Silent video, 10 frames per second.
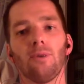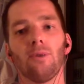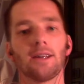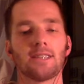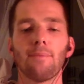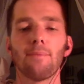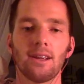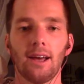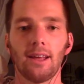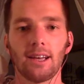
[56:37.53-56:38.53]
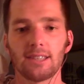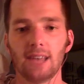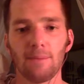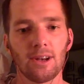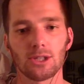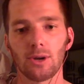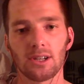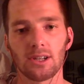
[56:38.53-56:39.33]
10-minute stretching